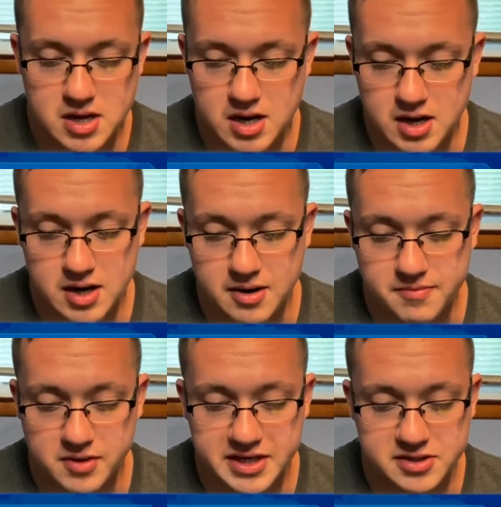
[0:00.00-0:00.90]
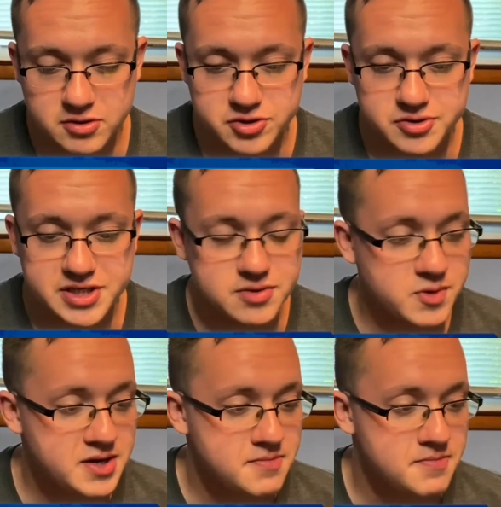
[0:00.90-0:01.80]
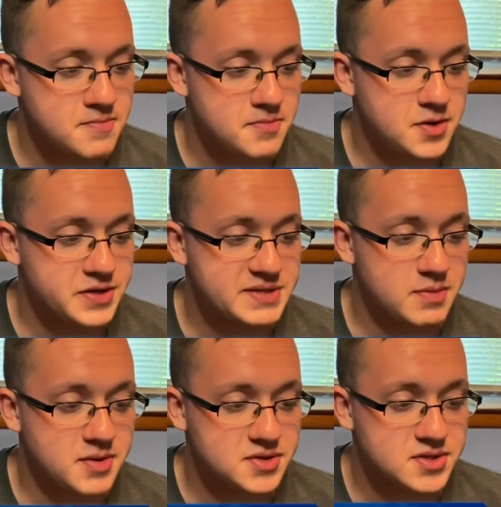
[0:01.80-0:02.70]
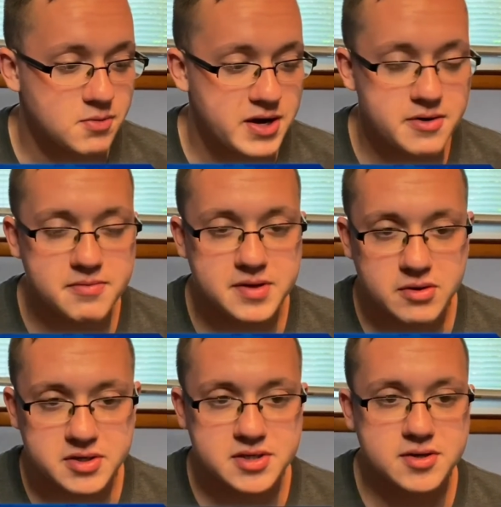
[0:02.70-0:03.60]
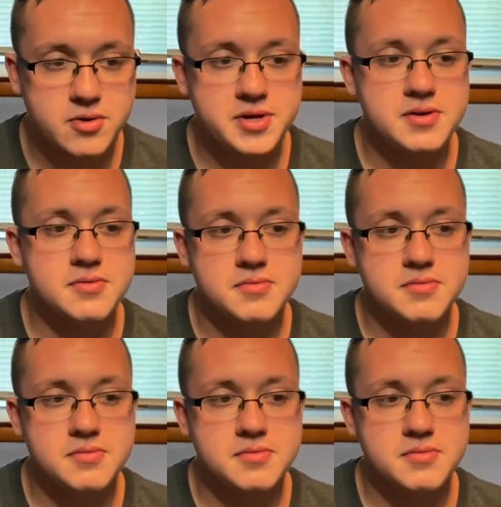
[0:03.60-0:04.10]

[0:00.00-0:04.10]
Lance Archer needs a win. You know, he's been built so well. He lost to Cody.